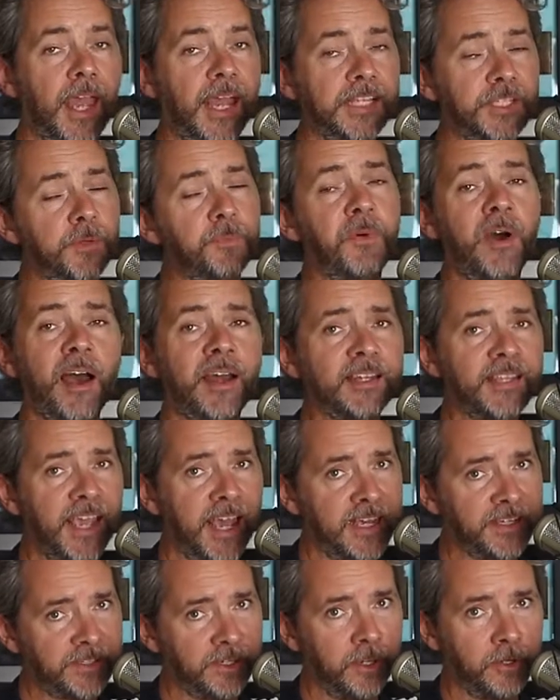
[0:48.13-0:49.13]
As a
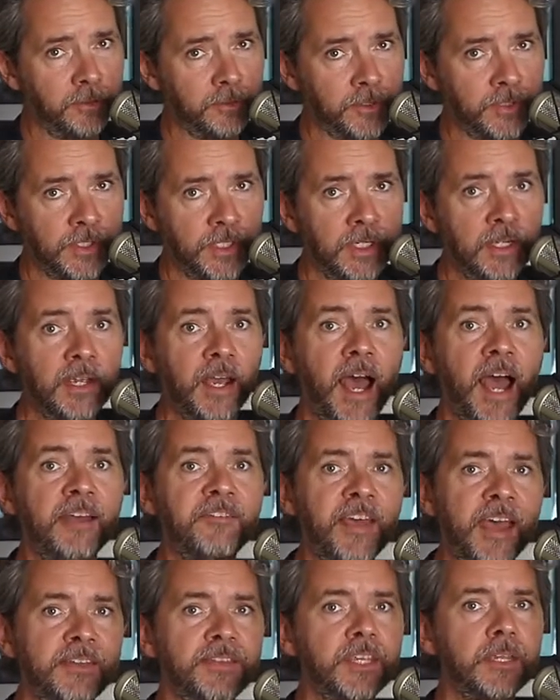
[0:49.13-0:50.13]
podcast coach,
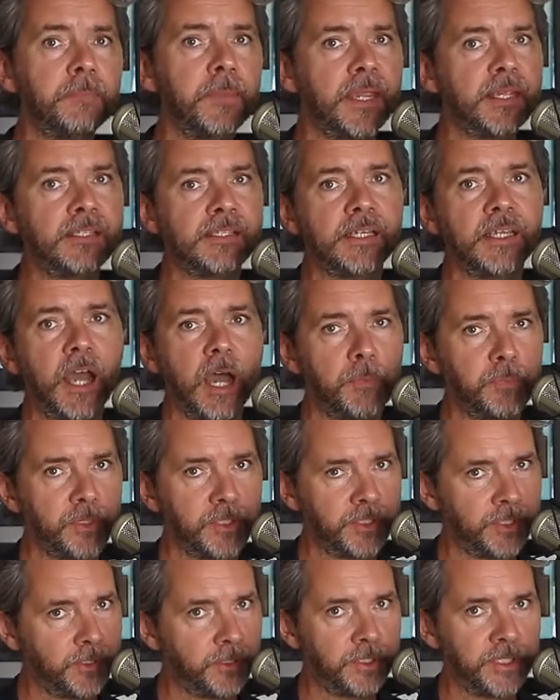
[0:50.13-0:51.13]
I've had the amazing
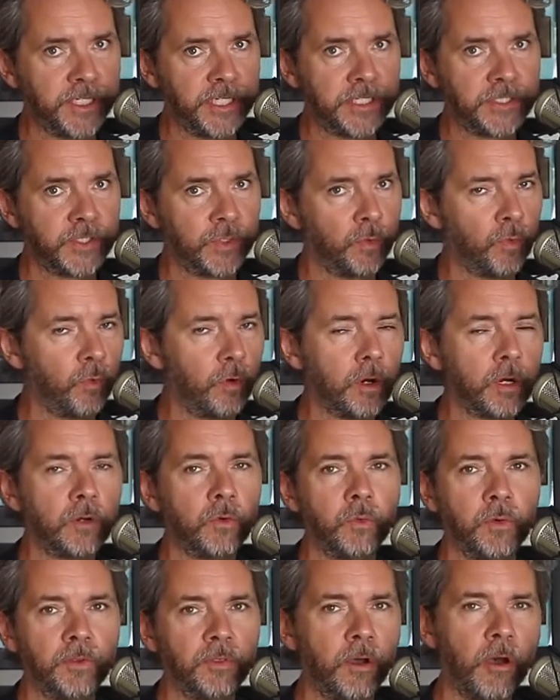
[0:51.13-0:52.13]
opportunity to
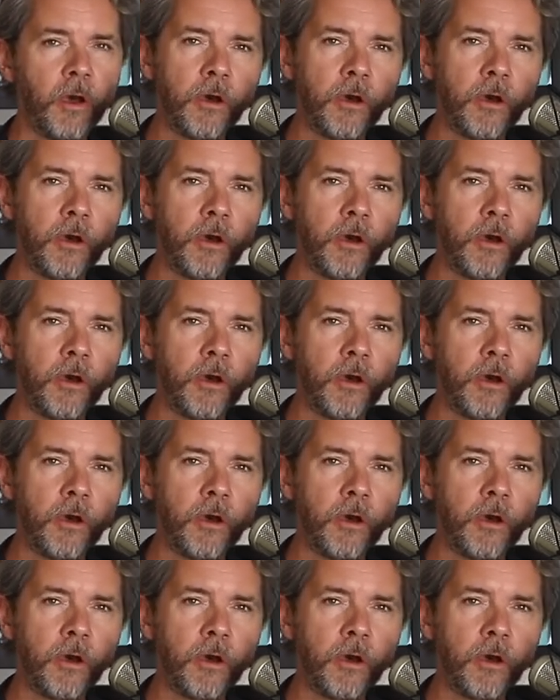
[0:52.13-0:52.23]
work with